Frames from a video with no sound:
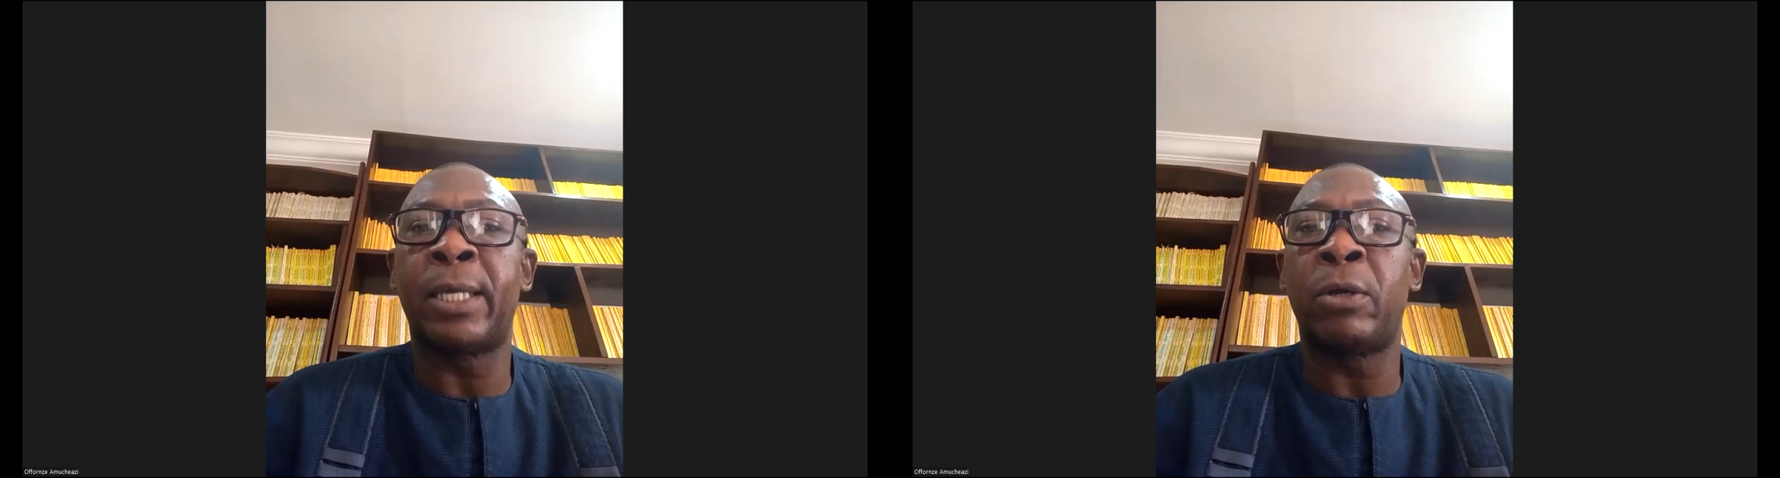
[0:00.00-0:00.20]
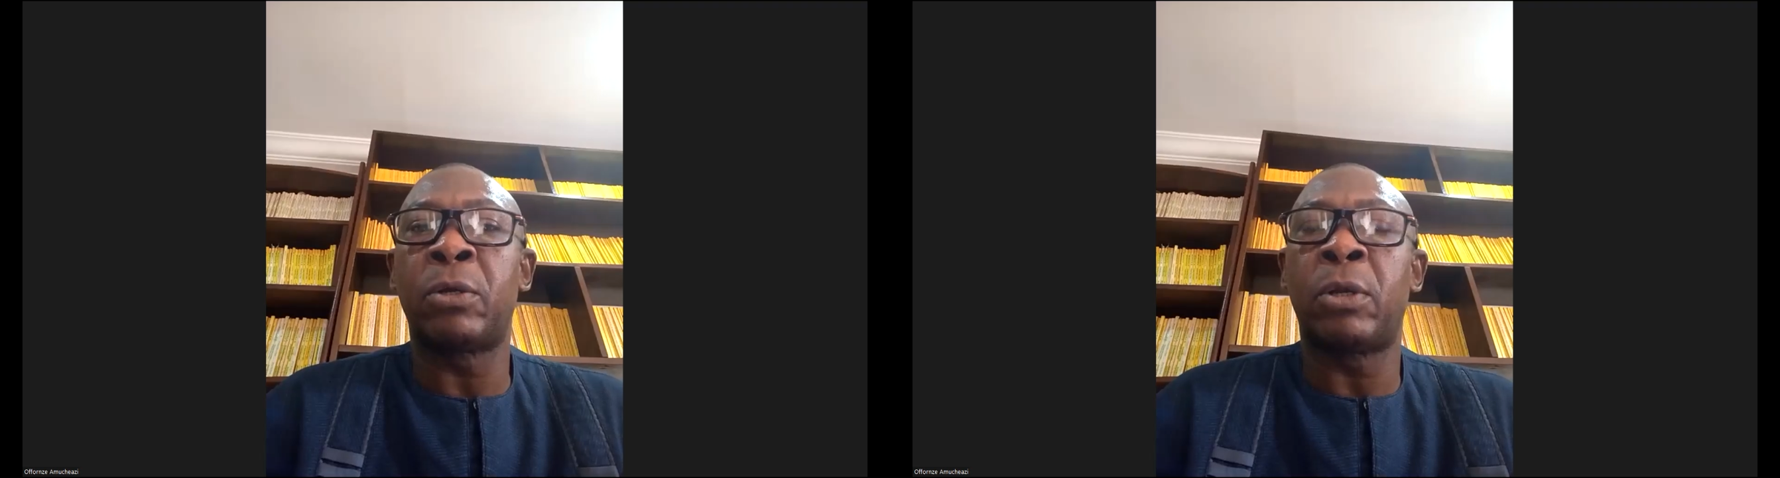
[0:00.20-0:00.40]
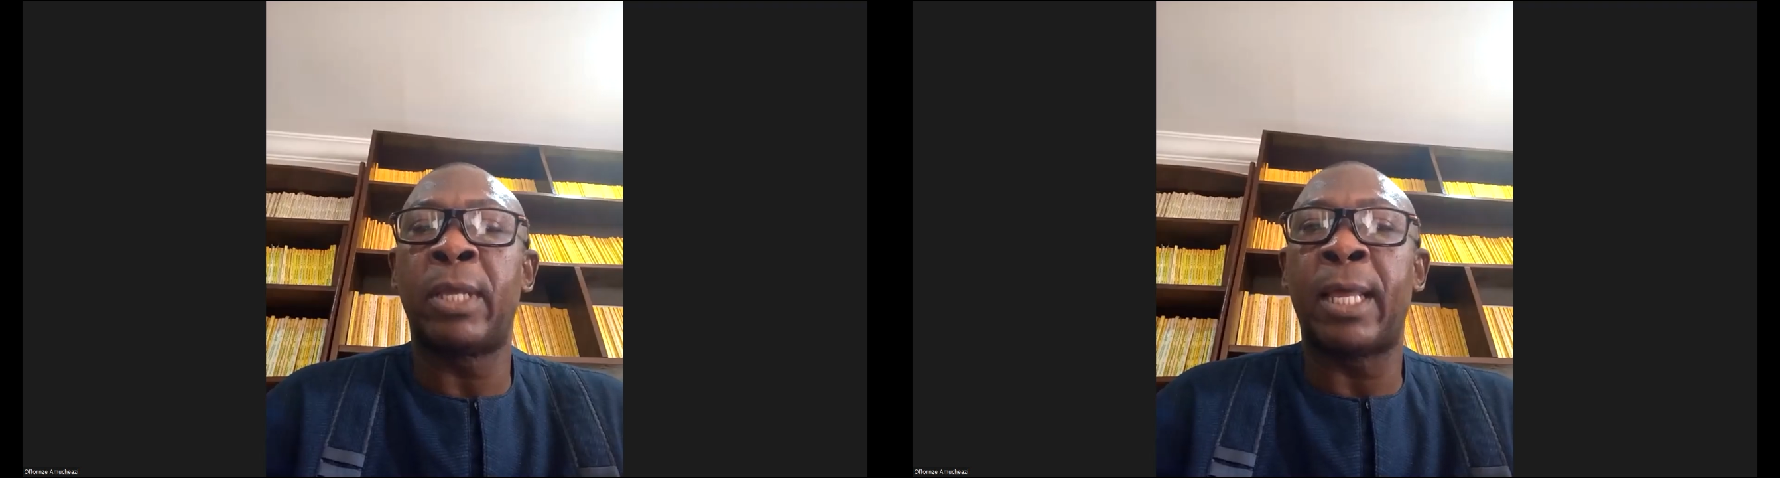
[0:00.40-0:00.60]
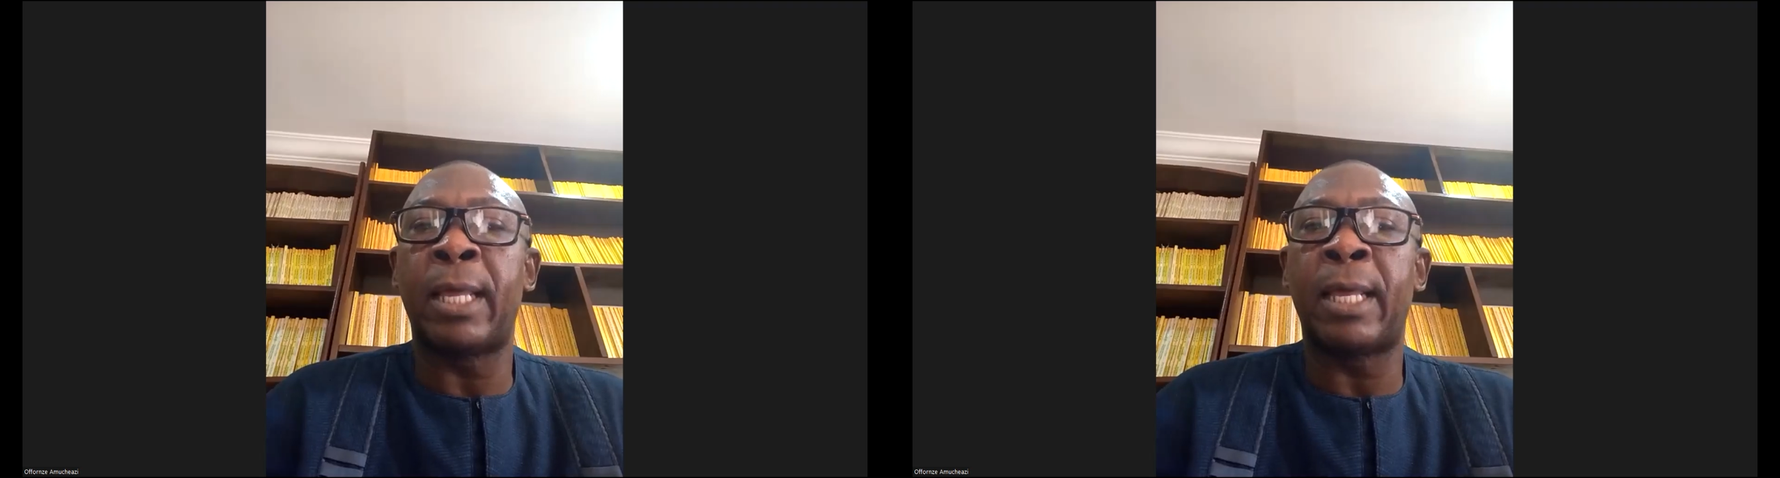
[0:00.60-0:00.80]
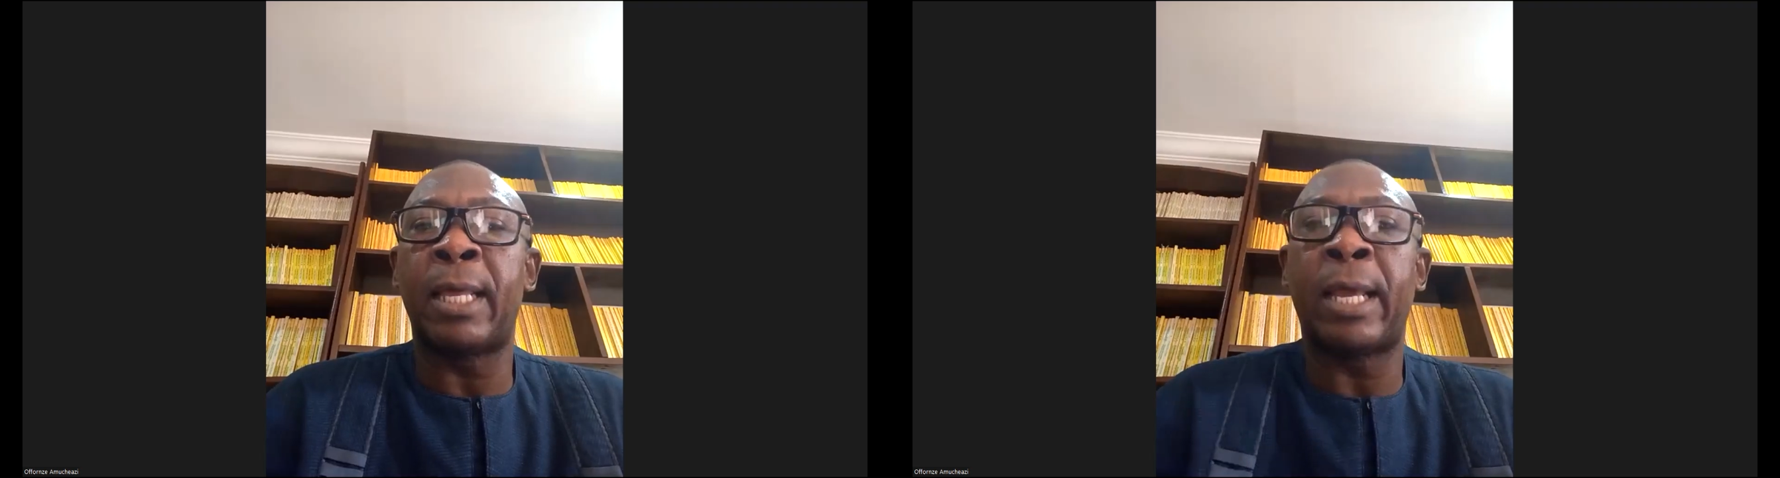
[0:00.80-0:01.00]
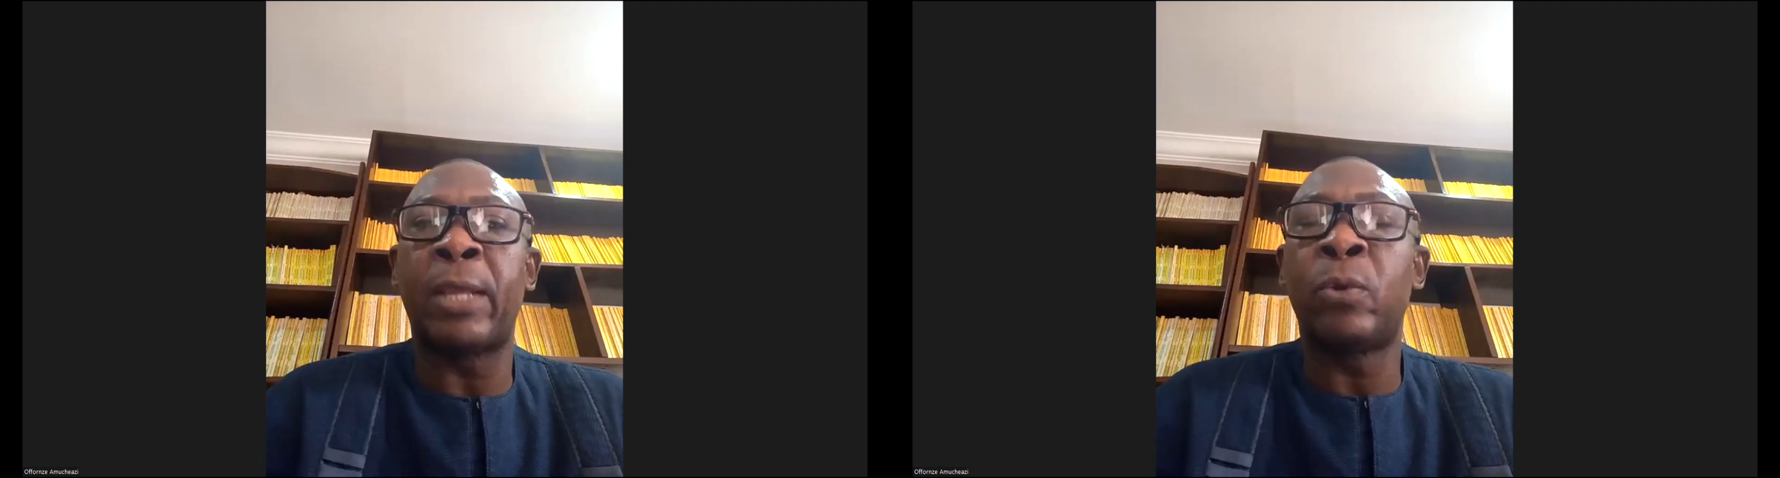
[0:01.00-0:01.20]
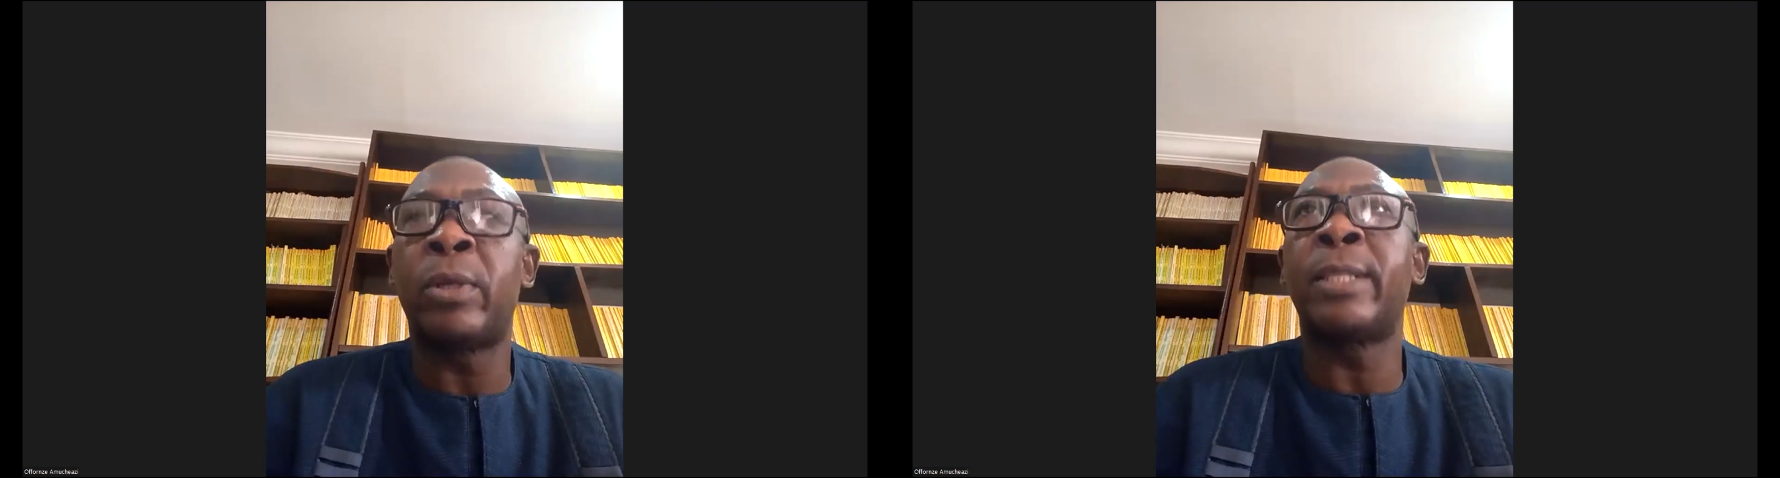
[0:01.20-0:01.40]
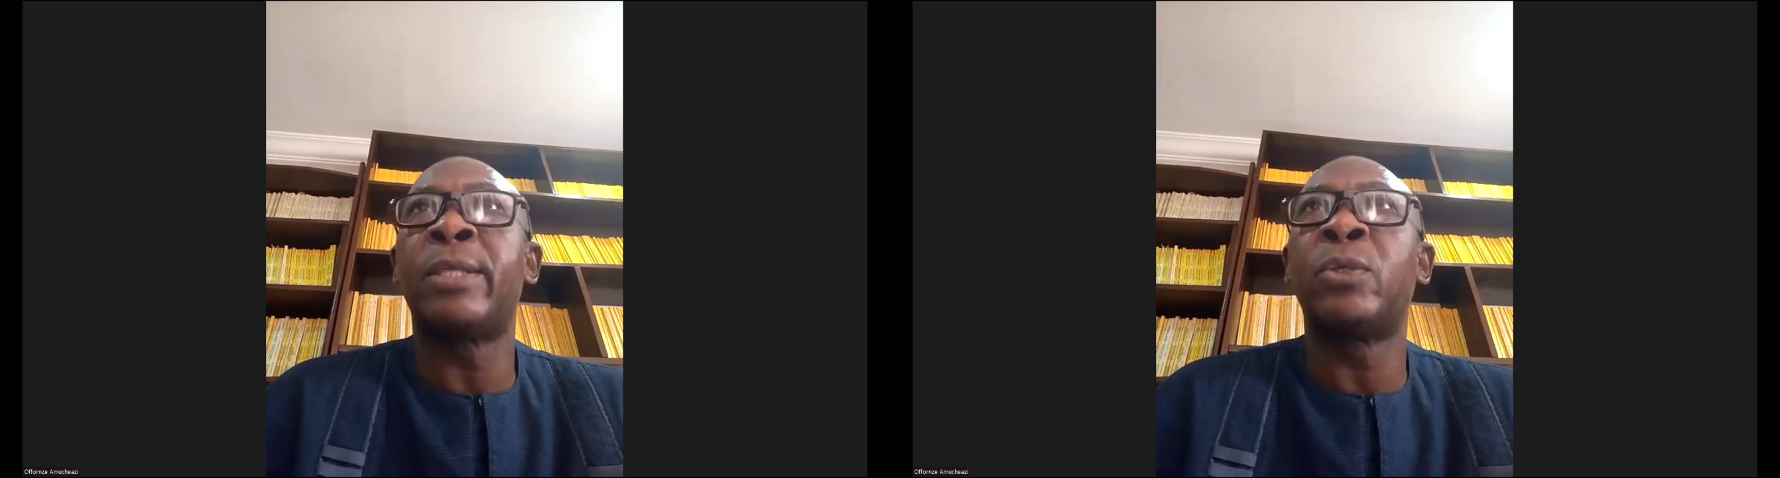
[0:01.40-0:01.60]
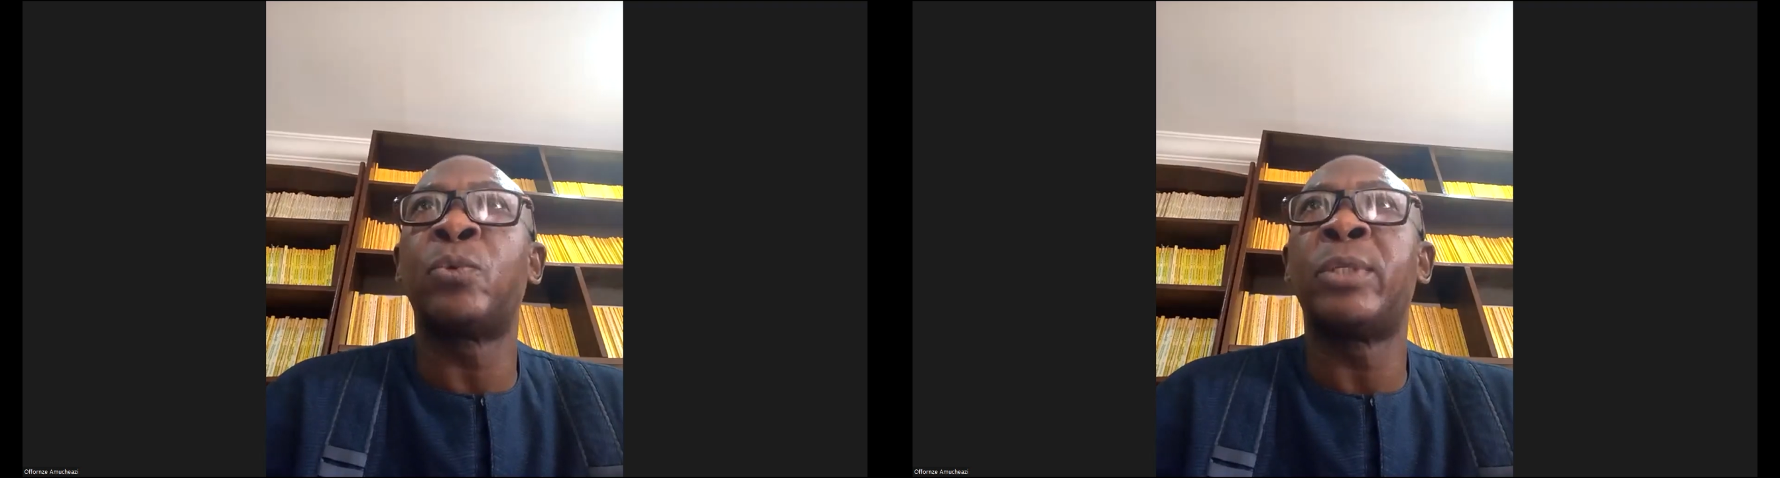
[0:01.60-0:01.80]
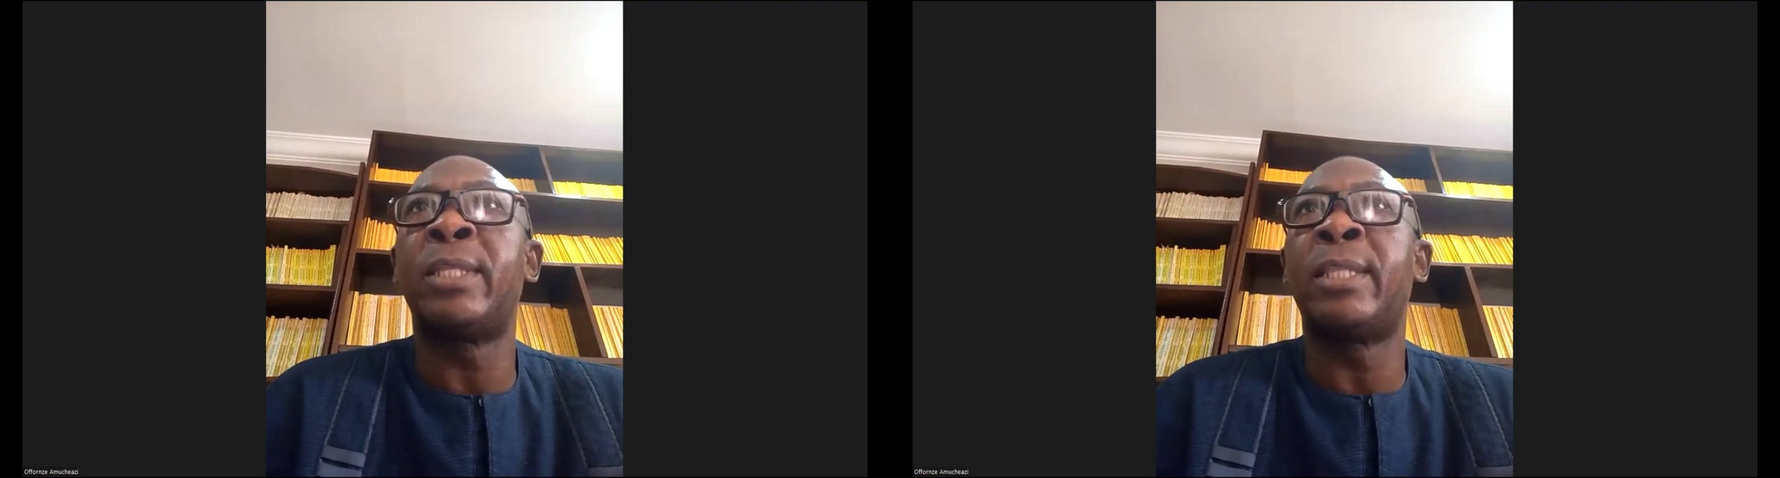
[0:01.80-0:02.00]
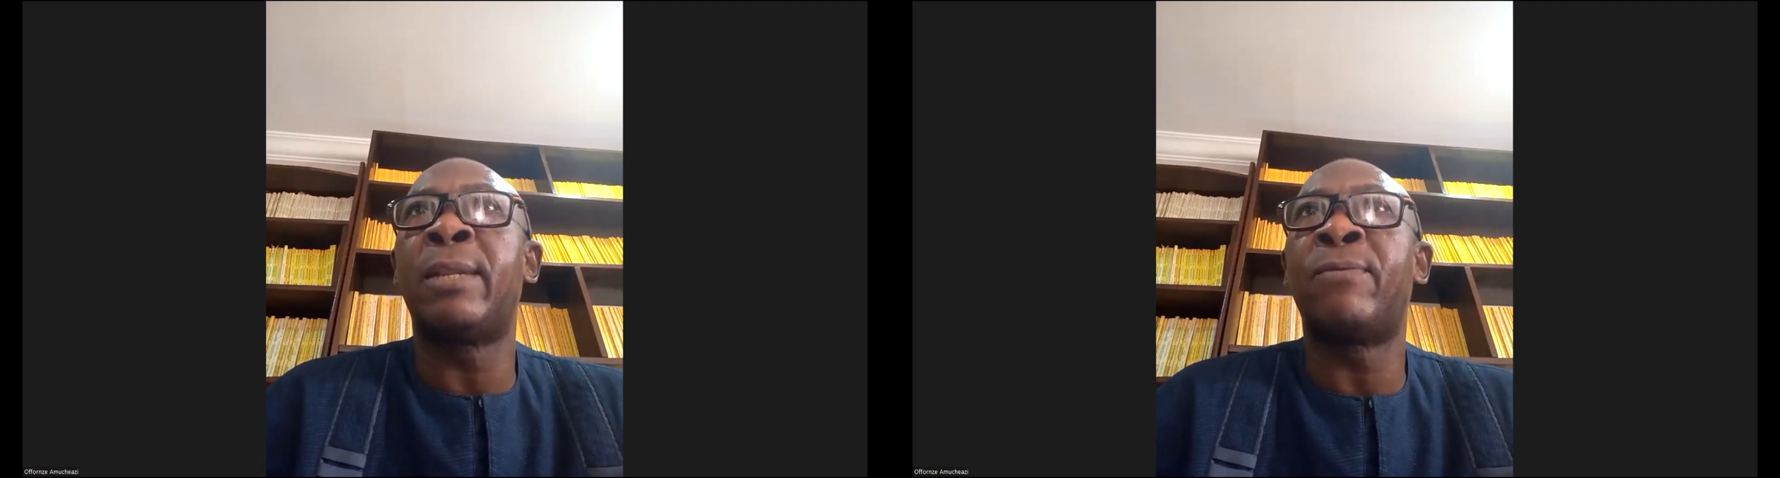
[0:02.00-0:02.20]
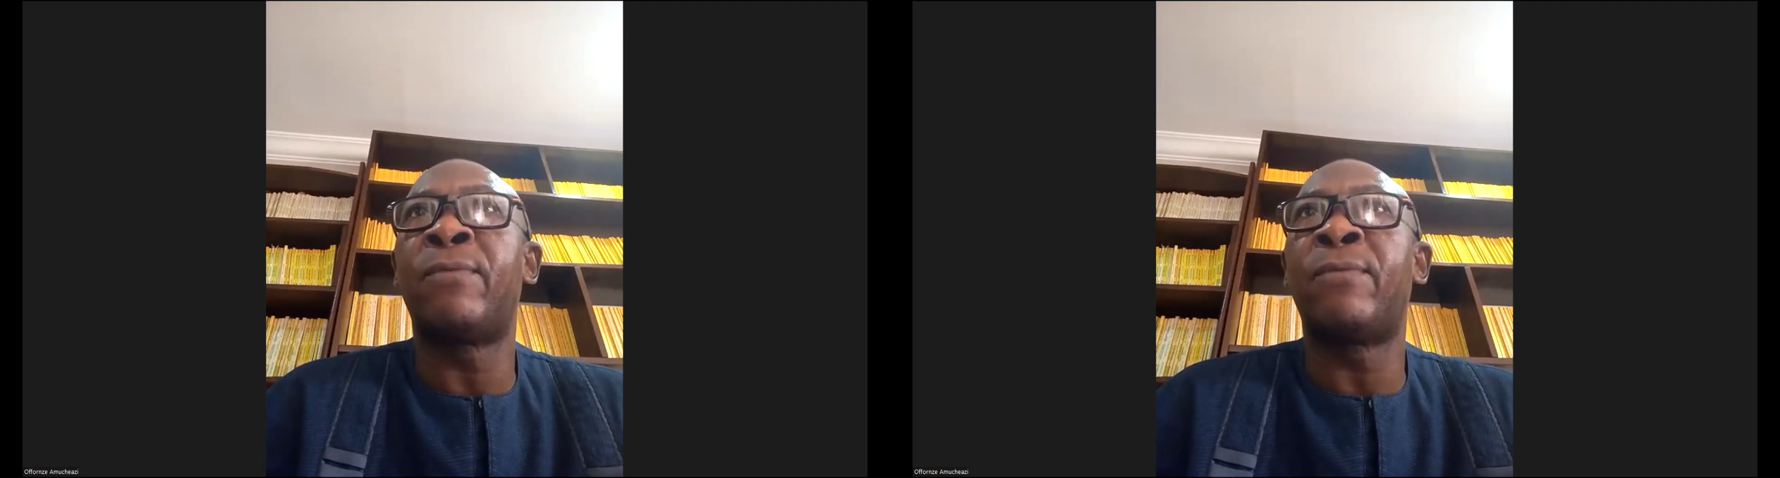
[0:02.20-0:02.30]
young lawyer, I know one of the things we did in the